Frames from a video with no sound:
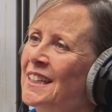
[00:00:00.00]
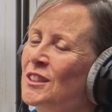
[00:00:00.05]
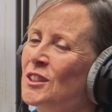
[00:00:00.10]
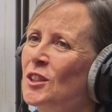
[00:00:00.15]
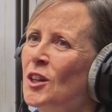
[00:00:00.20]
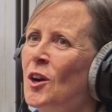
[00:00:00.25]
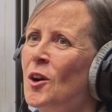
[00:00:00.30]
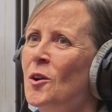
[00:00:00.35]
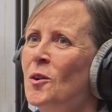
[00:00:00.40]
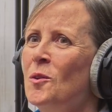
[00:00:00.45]

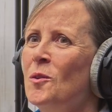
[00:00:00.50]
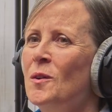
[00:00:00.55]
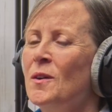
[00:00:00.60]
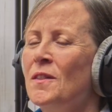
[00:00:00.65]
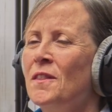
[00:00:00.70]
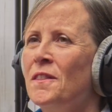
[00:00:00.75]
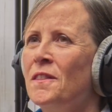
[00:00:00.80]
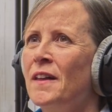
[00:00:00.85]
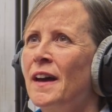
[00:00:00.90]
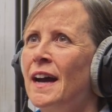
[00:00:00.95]
So
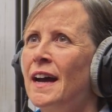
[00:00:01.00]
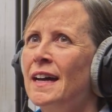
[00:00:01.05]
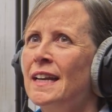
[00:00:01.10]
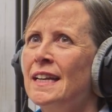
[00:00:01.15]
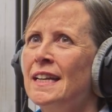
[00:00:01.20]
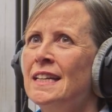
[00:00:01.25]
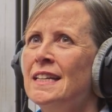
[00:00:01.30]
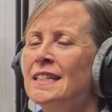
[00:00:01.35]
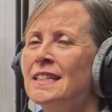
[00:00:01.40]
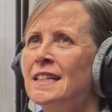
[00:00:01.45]
that
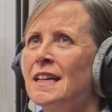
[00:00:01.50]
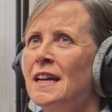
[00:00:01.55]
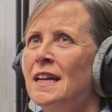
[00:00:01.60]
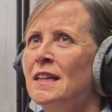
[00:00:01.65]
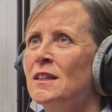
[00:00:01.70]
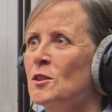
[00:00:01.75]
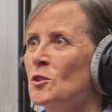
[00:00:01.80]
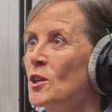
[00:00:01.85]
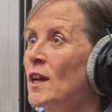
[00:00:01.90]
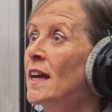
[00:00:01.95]
is
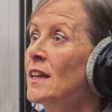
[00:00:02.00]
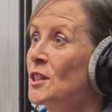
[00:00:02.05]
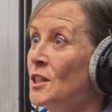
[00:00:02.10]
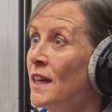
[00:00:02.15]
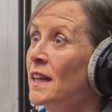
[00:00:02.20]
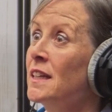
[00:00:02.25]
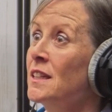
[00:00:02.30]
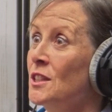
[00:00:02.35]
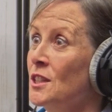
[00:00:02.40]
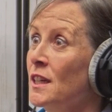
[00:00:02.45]

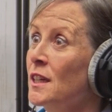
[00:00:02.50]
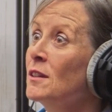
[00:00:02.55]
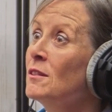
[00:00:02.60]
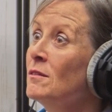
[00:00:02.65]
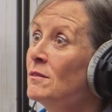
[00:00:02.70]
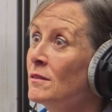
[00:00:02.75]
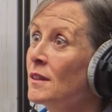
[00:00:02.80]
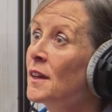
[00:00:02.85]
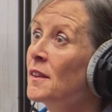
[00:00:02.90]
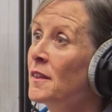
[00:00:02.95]

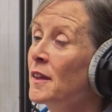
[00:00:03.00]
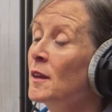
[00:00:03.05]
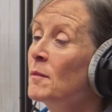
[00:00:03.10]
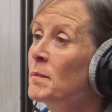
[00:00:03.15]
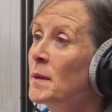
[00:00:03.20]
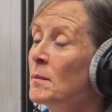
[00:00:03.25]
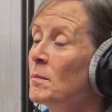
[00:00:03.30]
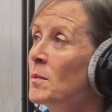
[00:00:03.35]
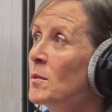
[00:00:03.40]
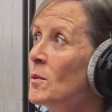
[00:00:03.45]
challenging. I think
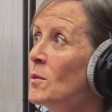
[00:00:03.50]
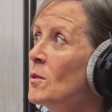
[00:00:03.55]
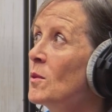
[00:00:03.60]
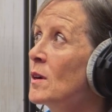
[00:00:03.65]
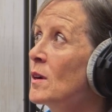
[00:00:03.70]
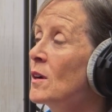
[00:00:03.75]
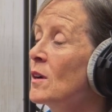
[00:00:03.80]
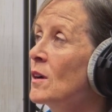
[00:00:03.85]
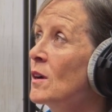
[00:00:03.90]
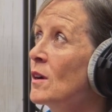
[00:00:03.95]
people
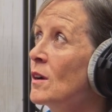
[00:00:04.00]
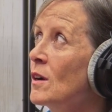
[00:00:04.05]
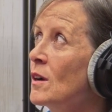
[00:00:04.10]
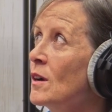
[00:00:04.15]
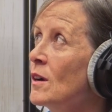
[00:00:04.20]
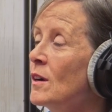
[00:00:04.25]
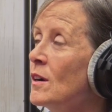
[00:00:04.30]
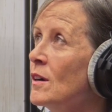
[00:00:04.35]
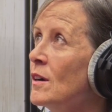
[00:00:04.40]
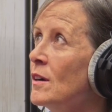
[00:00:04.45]

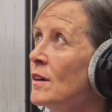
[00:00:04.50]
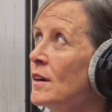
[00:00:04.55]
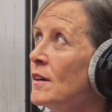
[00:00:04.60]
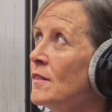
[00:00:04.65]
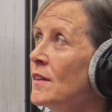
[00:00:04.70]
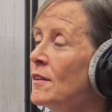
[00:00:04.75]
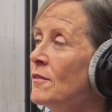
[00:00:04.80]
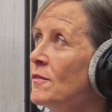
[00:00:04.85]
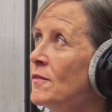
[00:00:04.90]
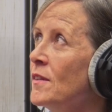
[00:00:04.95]

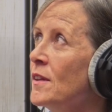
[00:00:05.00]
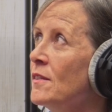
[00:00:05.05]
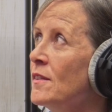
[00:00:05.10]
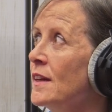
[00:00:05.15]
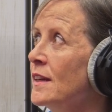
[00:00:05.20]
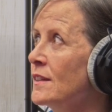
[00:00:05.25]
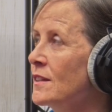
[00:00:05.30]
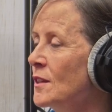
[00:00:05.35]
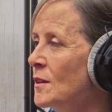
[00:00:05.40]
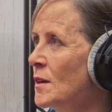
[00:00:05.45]

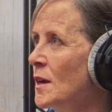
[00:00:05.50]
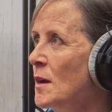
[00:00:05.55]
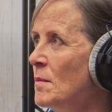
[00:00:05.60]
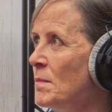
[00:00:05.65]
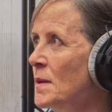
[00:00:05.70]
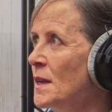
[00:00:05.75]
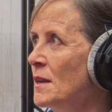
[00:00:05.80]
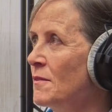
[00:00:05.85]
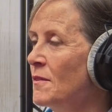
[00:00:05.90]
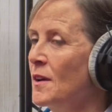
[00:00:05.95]
that's a
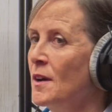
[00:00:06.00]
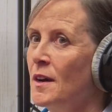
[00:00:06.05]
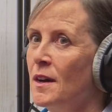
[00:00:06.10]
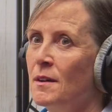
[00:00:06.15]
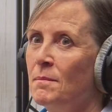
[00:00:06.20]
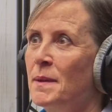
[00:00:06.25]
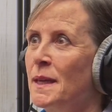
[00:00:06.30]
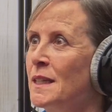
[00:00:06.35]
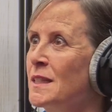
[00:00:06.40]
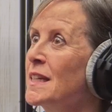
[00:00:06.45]
bit of
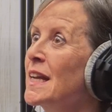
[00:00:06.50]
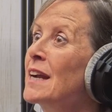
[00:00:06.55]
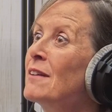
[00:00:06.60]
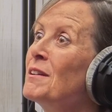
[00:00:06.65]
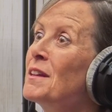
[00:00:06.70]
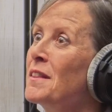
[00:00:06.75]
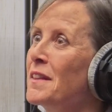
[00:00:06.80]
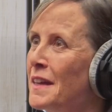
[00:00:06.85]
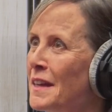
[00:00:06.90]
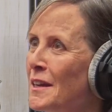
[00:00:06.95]
a big
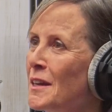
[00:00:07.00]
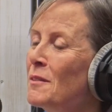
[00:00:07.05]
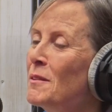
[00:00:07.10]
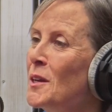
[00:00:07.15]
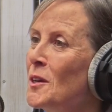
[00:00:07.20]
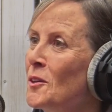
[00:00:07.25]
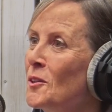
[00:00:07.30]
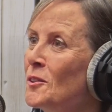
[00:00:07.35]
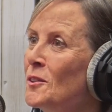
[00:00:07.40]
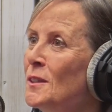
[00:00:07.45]
scary thing
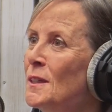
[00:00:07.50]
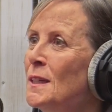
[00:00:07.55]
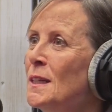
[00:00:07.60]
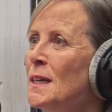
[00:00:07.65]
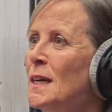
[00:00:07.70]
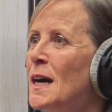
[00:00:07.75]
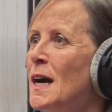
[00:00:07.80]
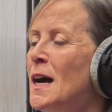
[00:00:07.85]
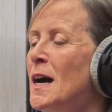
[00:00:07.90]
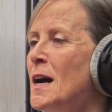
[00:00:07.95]
going on.
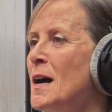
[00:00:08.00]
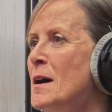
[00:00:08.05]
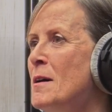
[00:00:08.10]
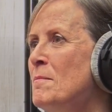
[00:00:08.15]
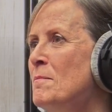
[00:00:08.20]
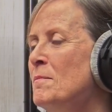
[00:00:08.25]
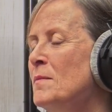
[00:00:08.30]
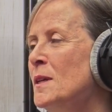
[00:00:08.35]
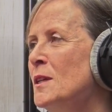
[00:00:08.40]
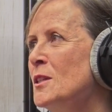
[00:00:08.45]

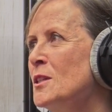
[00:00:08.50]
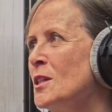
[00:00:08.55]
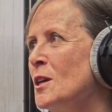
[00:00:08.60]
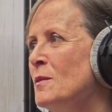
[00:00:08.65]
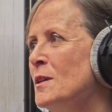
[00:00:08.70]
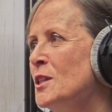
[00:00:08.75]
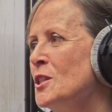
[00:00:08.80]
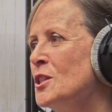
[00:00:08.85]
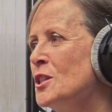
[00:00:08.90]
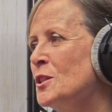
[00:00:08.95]
So
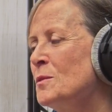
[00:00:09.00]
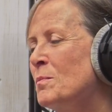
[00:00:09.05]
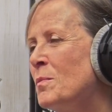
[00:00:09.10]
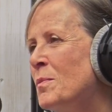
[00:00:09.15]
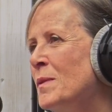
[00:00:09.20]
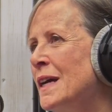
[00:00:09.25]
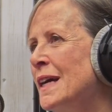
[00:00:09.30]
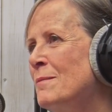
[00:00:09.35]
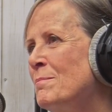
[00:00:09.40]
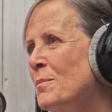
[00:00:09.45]
it's just
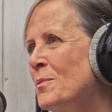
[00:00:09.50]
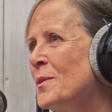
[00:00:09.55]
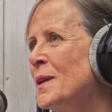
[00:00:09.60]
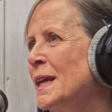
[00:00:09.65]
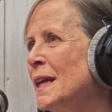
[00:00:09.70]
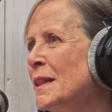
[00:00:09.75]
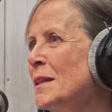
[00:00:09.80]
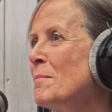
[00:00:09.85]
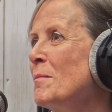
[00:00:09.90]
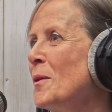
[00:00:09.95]

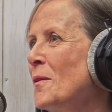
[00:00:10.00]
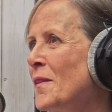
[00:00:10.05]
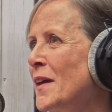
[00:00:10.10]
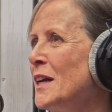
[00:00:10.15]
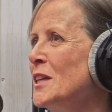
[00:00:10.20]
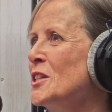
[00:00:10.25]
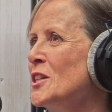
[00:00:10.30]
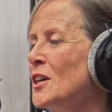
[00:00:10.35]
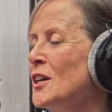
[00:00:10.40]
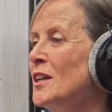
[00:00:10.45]
bringing them on
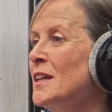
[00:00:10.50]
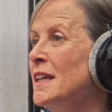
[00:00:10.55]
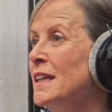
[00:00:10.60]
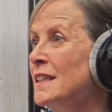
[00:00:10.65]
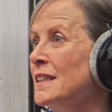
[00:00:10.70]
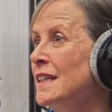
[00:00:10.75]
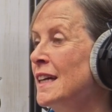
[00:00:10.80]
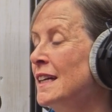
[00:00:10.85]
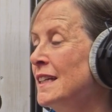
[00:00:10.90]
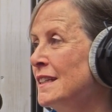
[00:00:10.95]
that journey
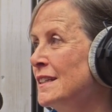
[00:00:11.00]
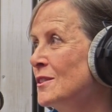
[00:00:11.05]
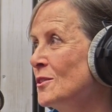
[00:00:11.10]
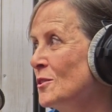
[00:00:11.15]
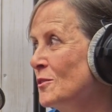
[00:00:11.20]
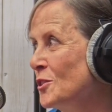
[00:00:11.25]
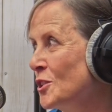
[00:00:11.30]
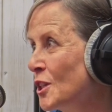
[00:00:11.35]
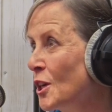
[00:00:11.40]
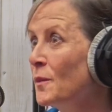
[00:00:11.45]
and sort
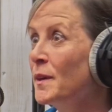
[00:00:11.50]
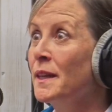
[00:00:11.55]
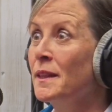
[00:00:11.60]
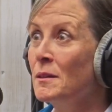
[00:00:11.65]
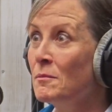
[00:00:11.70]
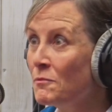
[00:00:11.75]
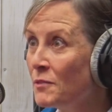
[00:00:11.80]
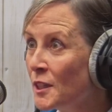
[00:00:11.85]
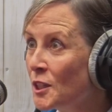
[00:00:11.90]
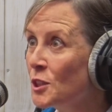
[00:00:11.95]
of showing
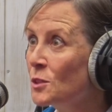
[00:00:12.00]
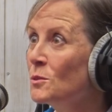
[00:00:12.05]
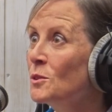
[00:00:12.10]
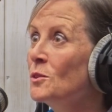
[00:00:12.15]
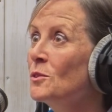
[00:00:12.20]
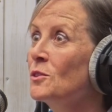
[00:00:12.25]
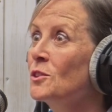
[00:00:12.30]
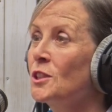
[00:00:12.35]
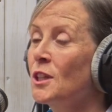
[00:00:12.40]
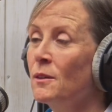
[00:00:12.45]
them
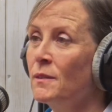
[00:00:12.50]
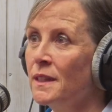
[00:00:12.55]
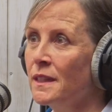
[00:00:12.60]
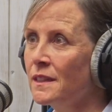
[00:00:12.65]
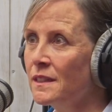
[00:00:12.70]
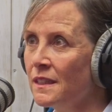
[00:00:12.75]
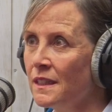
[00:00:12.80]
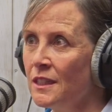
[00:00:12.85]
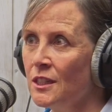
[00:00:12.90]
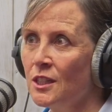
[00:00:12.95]
visuals, showing the
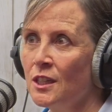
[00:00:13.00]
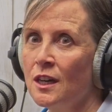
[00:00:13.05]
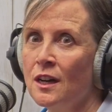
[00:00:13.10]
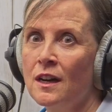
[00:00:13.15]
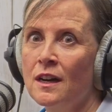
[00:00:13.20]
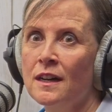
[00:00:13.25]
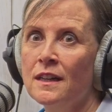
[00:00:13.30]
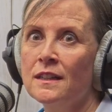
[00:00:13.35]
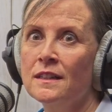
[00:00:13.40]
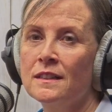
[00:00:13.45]

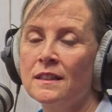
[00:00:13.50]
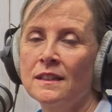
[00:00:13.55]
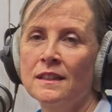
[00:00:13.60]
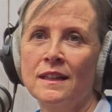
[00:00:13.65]
CGIs.